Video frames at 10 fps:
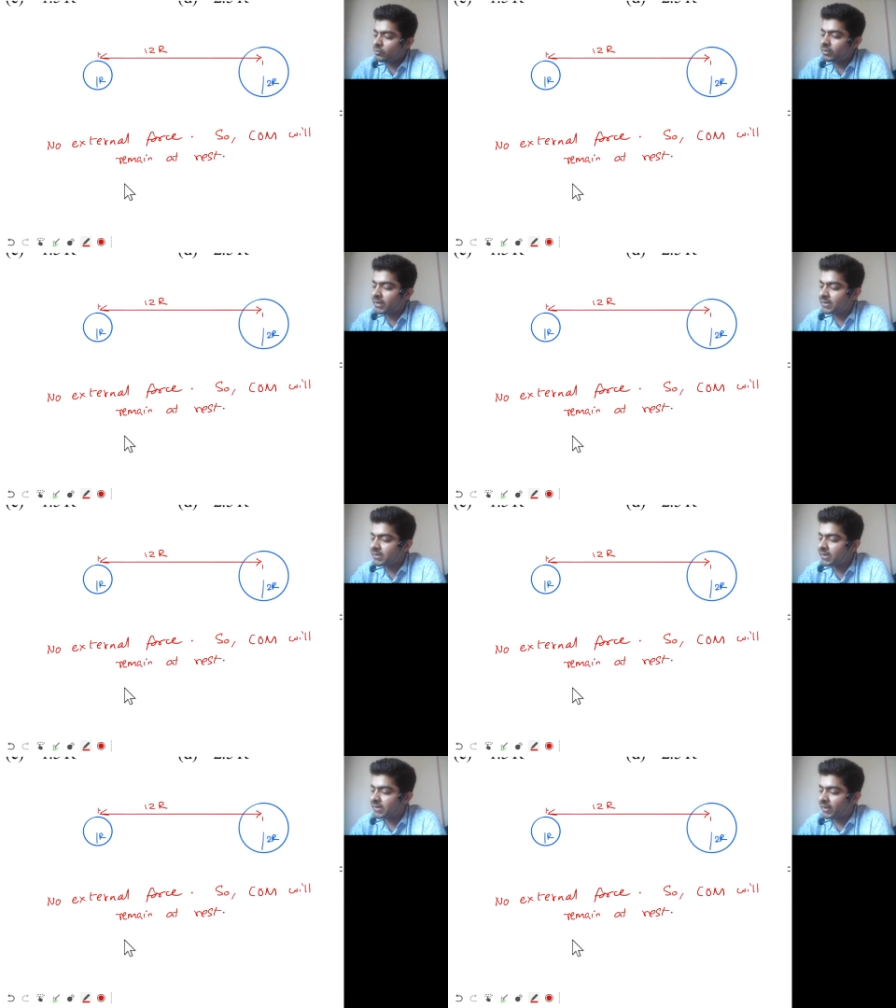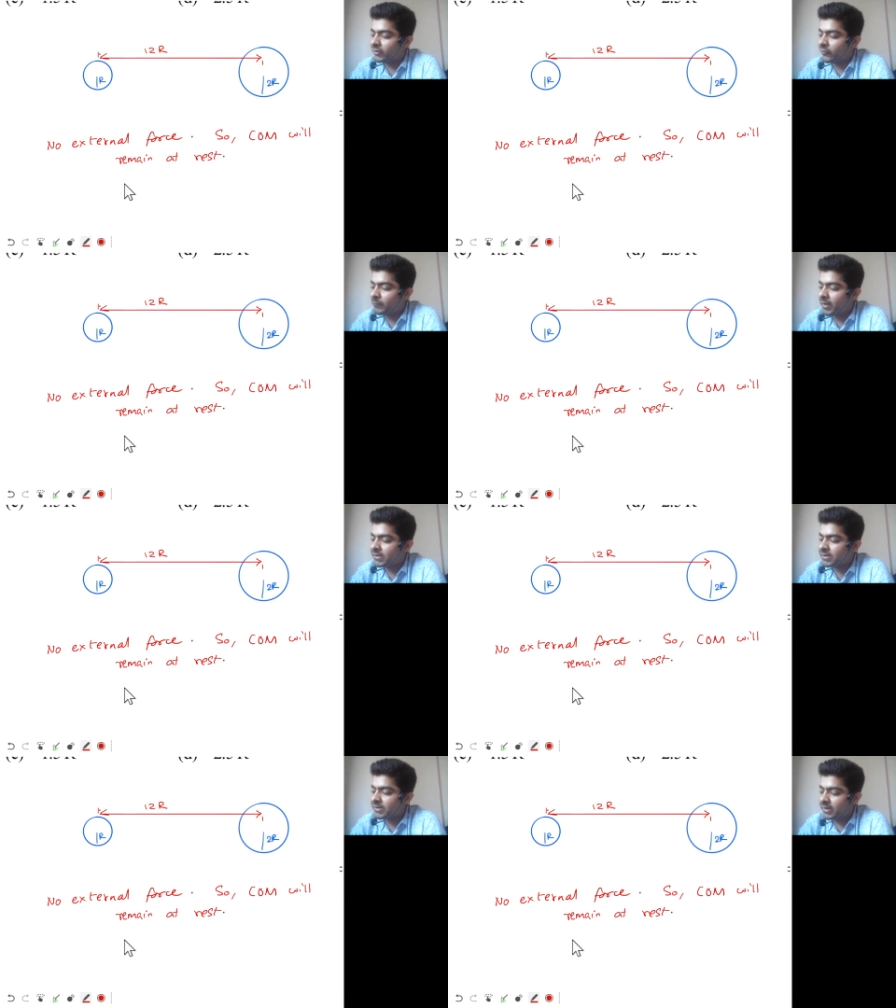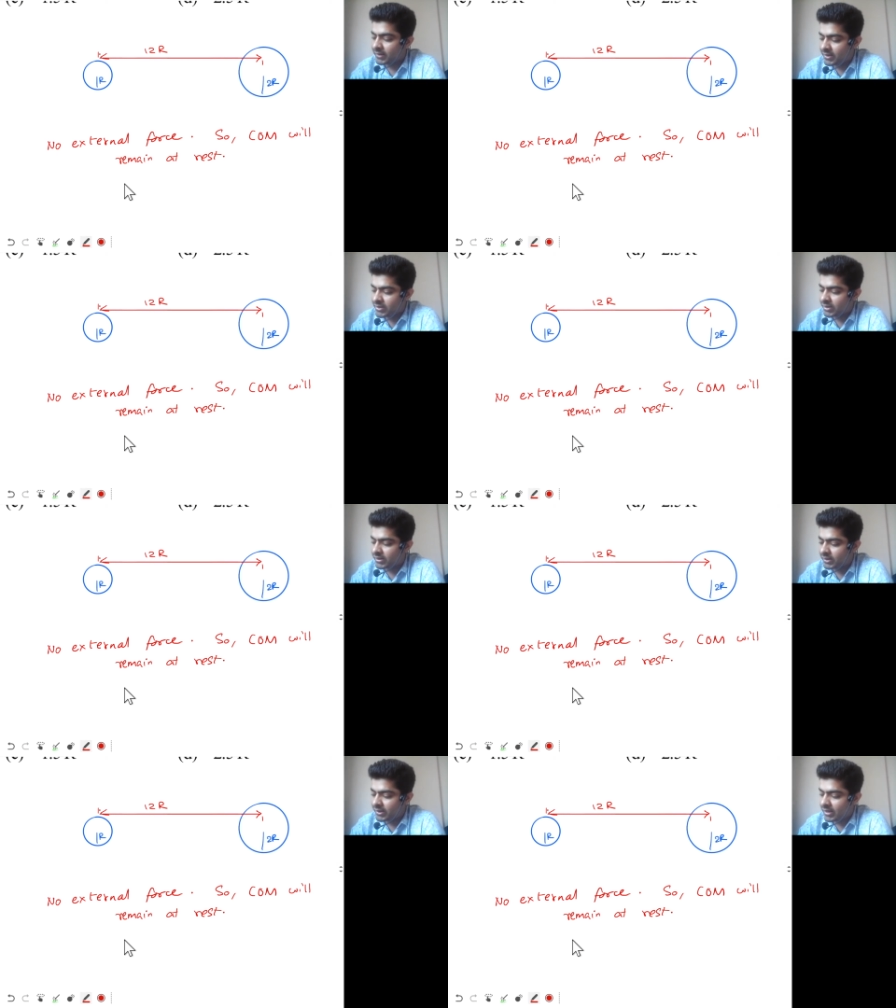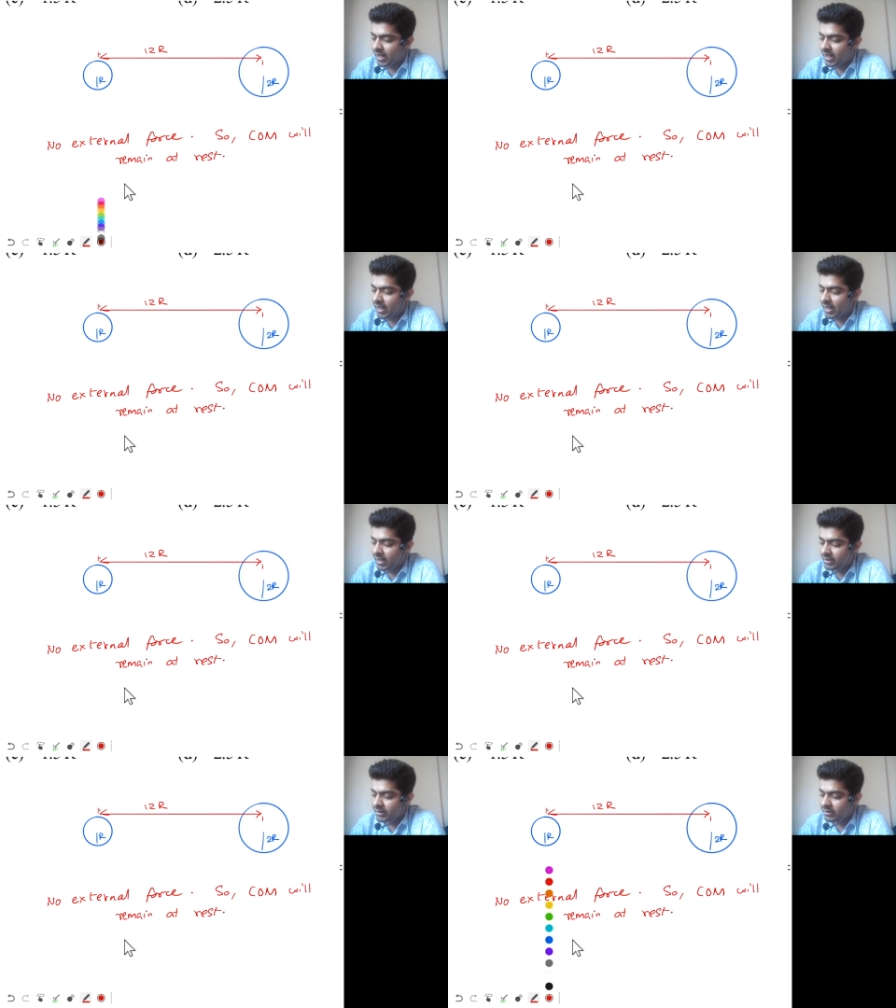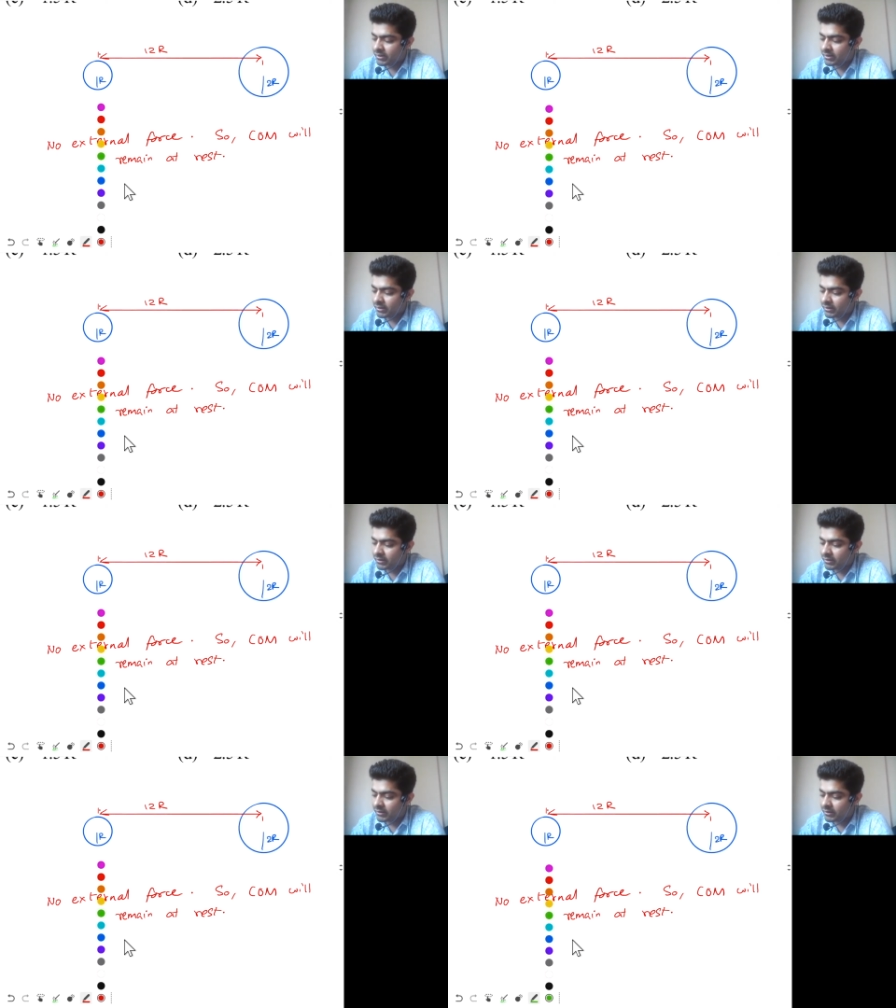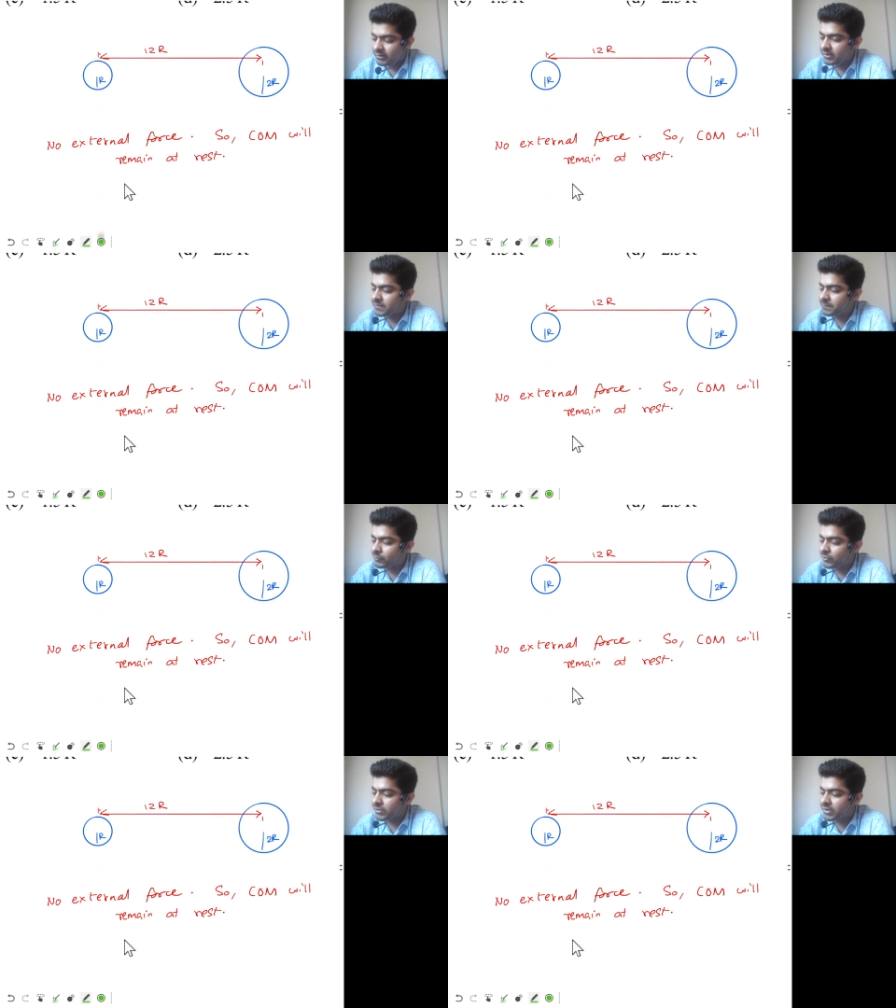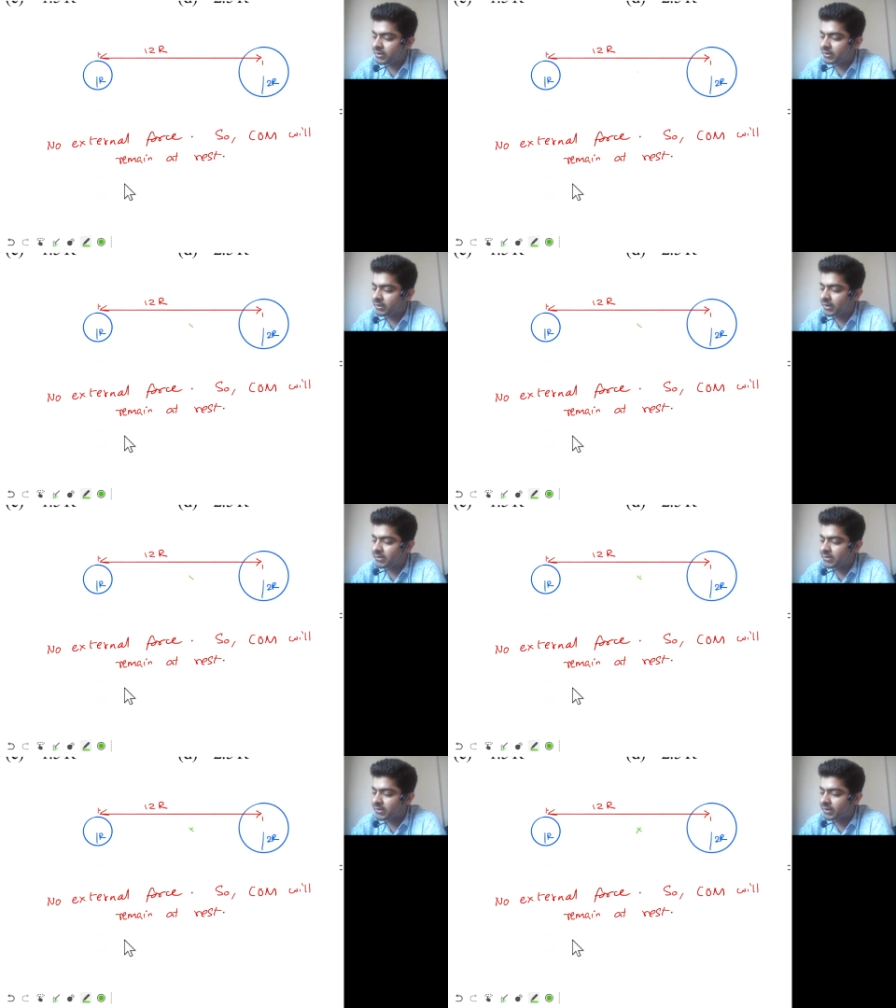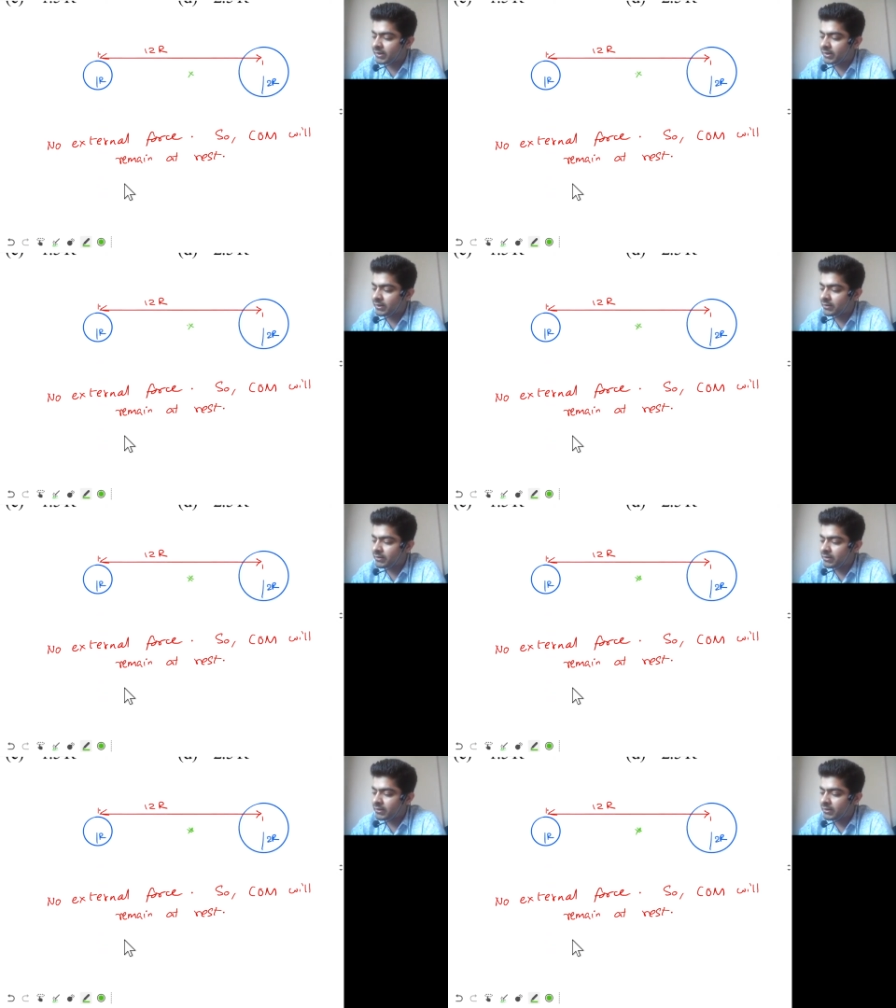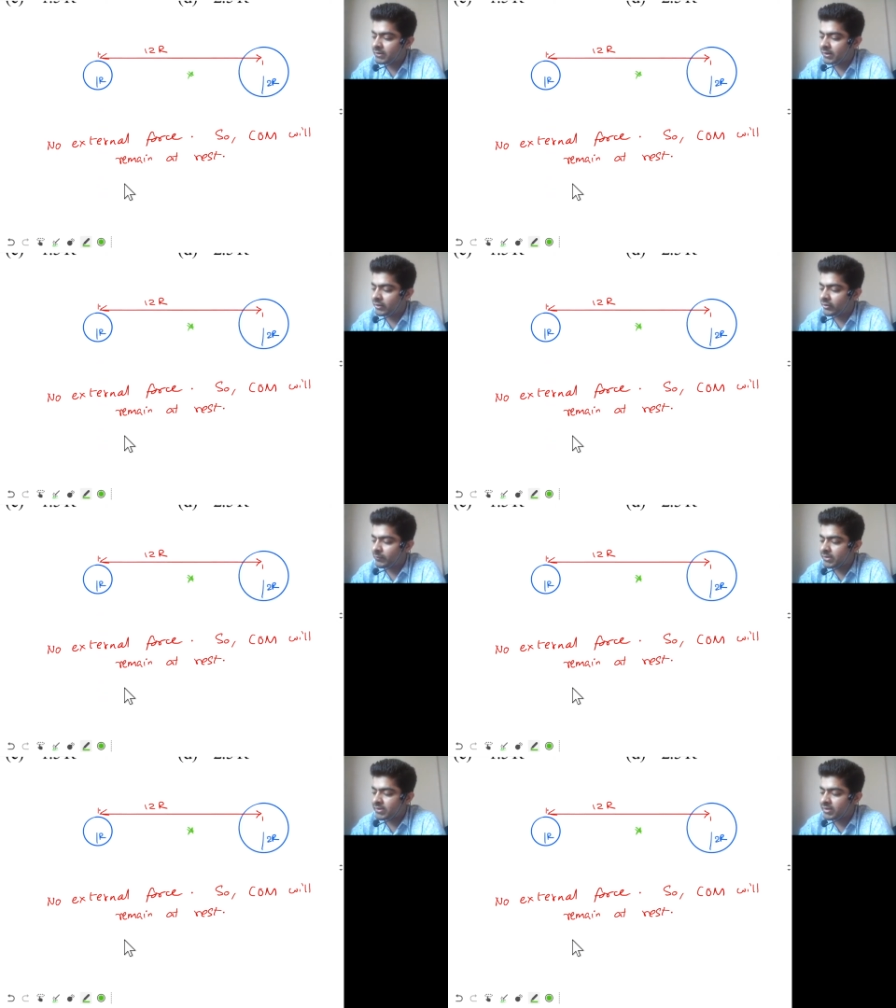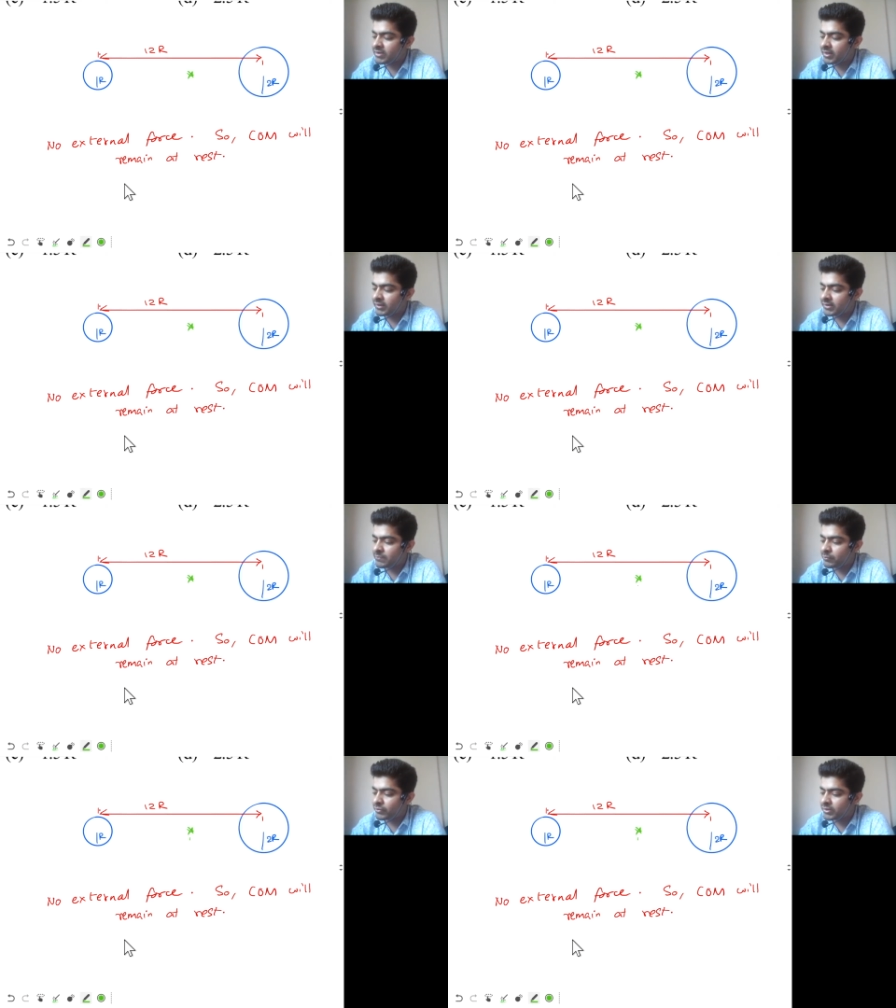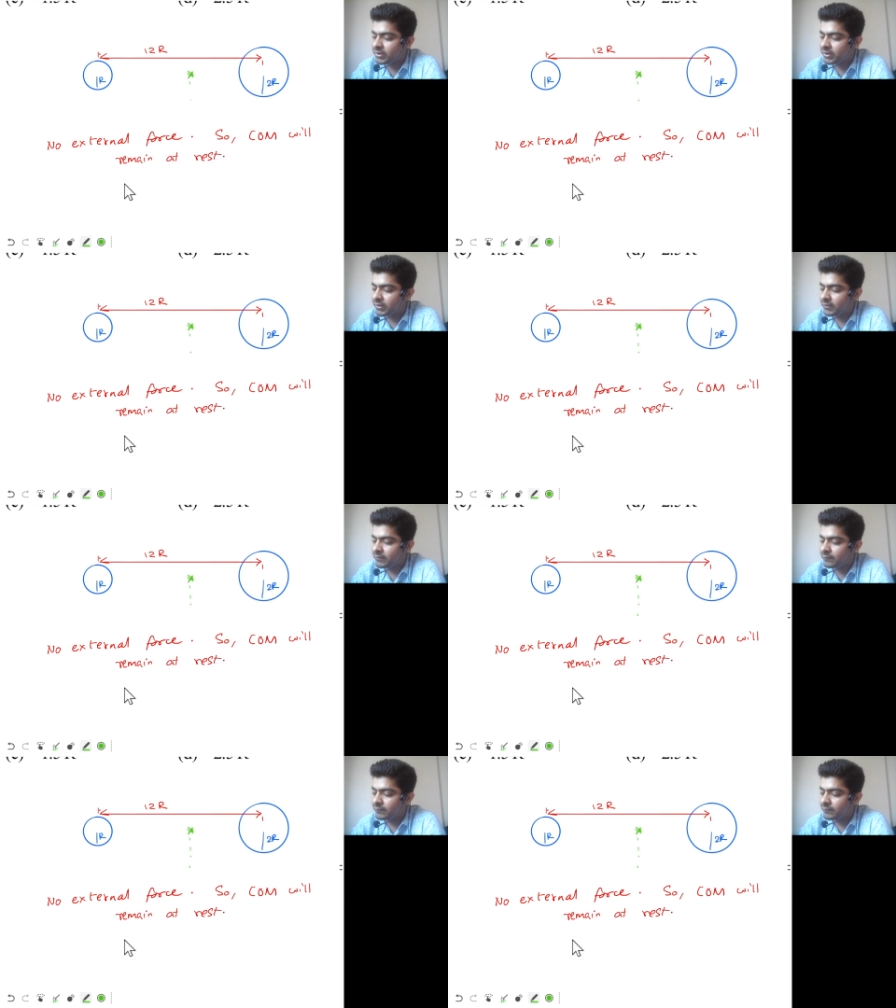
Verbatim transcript: let's say center of mass is initially at this position. Let's say center of mass is initially at this position.